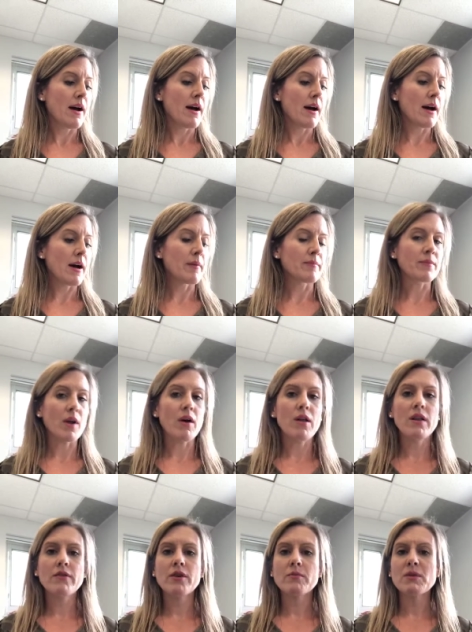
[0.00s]
All
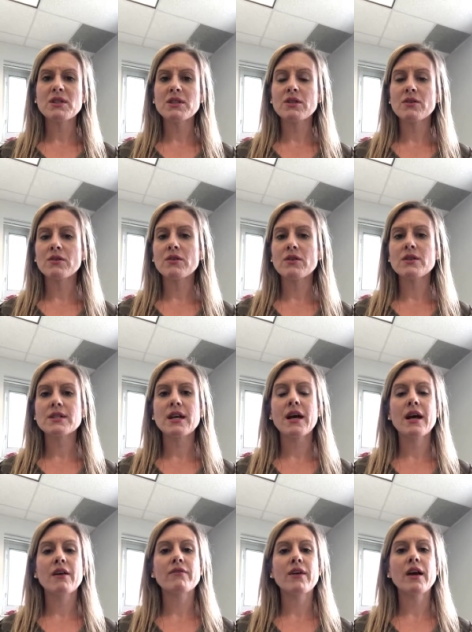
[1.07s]
of our materials
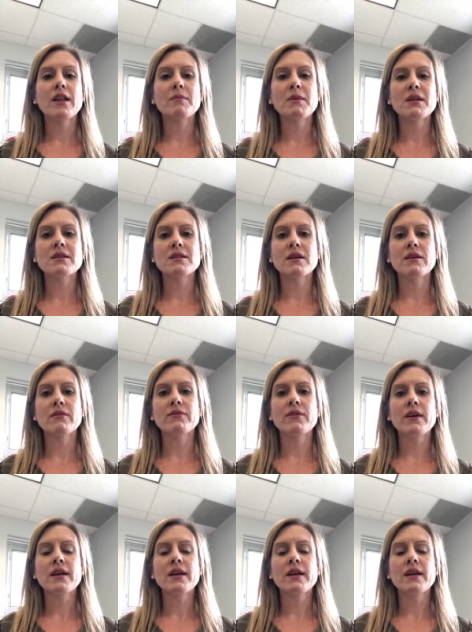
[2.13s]
have elements of